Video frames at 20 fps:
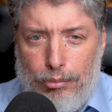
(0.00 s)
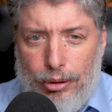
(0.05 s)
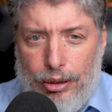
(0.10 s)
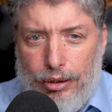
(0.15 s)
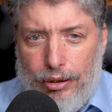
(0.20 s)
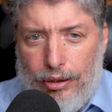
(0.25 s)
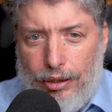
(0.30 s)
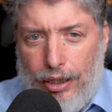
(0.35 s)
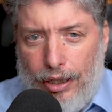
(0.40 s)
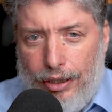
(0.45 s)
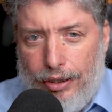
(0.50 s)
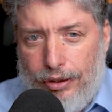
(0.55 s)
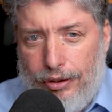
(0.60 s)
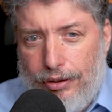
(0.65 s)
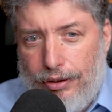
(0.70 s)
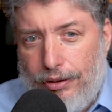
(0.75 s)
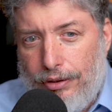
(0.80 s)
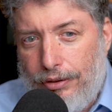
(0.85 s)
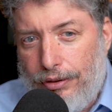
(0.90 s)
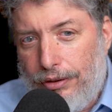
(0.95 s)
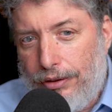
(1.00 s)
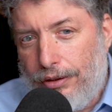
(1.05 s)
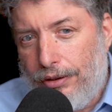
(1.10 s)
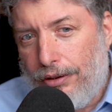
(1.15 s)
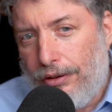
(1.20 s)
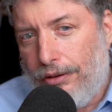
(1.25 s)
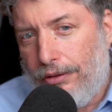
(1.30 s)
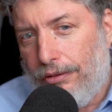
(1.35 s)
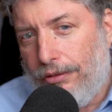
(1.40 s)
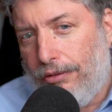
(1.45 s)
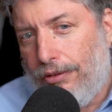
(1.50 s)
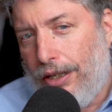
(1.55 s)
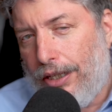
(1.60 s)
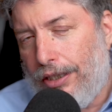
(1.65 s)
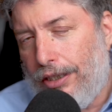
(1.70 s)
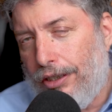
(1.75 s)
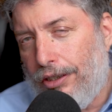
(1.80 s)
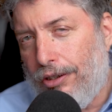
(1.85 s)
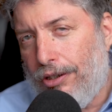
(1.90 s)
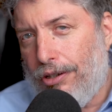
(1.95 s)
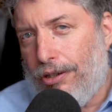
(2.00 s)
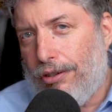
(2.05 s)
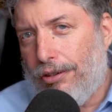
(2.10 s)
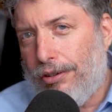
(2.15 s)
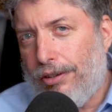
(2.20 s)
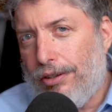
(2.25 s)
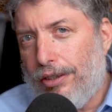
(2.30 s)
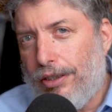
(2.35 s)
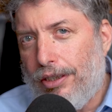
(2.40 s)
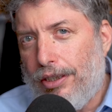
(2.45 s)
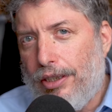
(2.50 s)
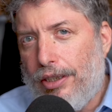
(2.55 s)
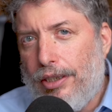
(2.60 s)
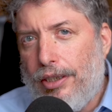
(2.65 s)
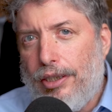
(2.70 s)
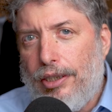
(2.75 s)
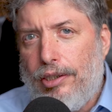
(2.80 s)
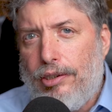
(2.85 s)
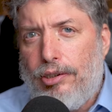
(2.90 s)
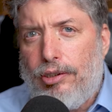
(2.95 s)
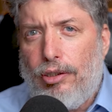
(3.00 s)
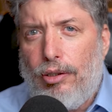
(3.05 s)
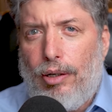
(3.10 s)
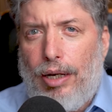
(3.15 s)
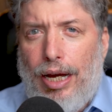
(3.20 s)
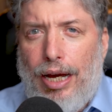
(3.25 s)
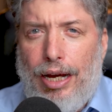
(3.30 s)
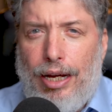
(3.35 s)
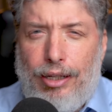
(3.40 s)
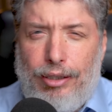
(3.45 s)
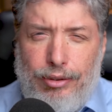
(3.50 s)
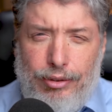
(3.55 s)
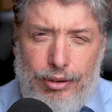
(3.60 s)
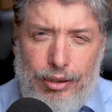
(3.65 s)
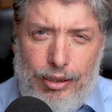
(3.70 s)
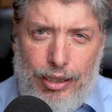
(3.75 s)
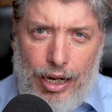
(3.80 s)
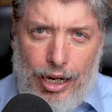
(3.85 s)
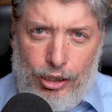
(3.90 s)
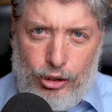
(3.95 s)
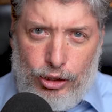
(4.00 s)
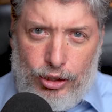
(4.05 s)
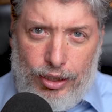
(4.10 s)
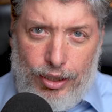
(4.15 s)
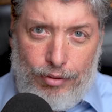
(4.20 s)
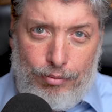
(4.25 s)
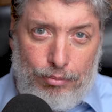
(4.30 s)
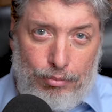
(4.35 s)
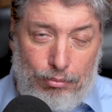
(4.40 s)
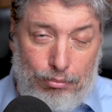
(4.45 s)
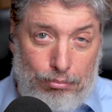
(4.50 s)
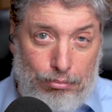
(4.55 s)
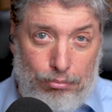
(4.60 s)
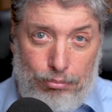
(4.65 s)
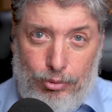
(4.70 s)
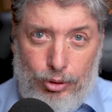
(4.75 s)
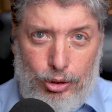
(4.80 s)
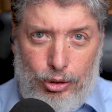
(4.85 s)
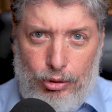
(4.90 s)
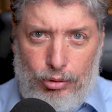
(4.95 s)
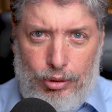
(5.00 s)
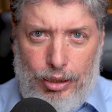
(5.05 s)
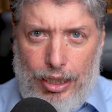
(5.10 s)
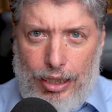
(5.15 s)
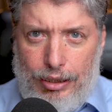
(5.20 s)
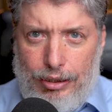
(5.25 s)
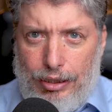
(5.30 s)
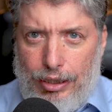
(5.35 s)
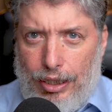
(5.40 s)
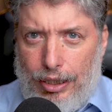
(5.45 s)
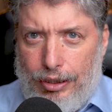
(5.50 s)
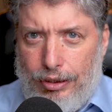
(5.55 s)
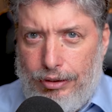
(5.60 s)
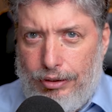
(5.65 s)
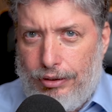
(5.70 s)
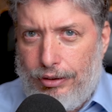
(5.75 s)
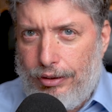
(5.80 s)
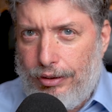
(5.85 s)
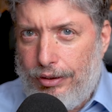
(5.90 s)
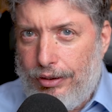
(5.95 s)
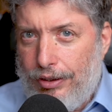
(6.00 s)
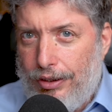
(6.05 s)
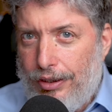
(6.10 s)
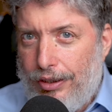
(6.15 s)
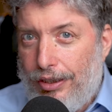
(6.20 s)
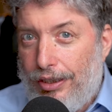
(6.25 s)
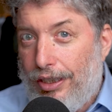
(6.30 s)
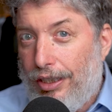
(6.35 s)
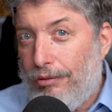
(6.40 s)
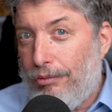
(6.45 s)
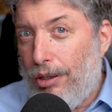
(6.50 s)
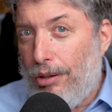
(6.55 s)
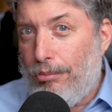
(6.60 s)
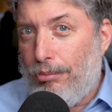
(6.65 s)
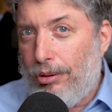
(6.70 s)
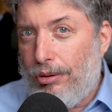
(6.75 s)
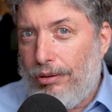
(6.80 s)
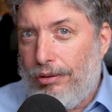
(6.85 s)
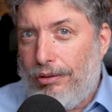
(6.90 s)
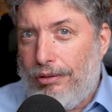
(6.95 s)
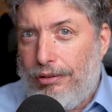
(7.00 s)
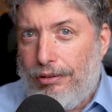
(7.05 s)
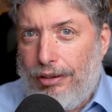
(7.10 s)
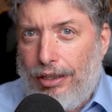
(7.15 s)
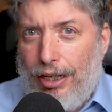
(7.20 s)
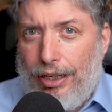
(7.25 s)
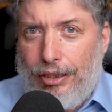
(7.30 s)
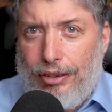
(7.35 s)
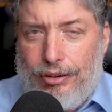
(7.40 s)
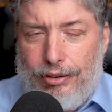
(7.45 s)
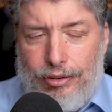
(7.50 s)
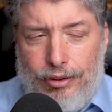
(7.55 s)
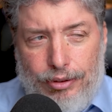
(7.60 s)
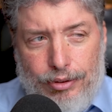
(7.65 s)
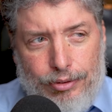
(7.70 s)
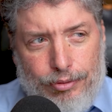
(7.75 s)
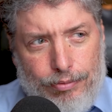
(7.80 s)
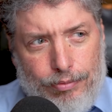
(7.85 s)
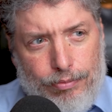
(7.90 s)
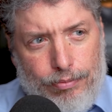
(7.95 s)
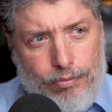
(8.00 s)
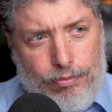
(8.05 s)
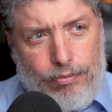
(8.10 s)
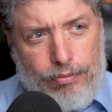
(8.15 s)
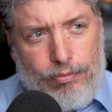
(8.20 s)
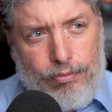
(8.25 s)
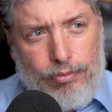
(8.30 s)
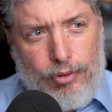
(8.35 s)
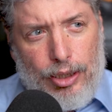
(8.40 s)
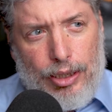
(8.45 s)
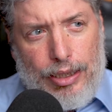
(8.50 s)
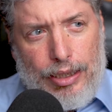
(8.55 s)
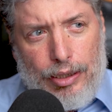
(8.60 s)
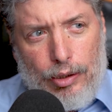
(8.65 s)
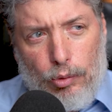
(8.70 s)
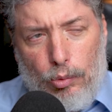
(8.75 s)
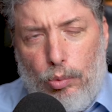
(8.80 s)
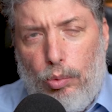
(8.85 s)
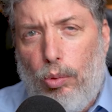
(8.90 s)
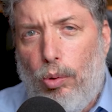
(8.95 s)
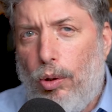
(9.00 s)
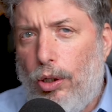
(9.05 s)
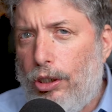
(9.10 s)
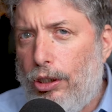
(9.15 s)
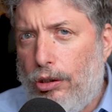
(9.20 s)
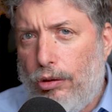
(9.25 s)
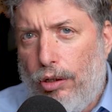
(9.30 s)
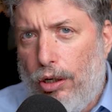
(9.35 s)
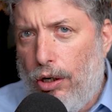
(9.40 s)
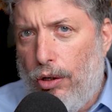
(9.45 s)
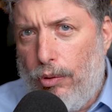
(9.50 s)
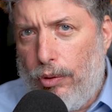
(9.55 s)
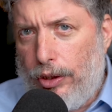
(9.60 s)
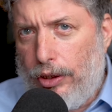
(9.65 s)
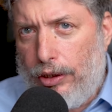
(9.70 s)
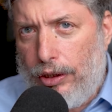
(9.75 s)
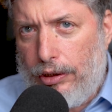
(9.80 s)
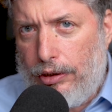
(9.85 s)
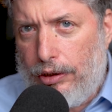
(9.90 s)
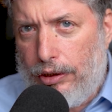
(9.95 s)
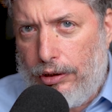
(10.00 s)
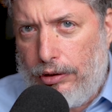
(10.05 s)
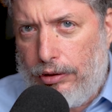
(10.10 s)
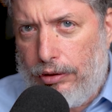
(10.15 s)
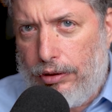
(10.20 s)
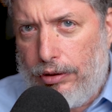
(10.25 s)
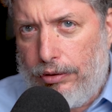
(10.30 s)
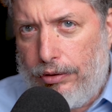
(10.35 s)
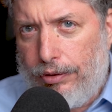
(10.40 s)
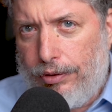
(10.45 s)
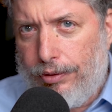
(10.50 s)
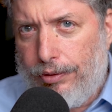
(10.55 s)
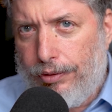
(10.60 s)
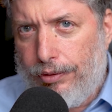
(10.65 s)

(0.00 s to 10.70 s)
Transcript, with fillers: be light, Vayor. So, how did Hashem create light? And remember, light, water always existed.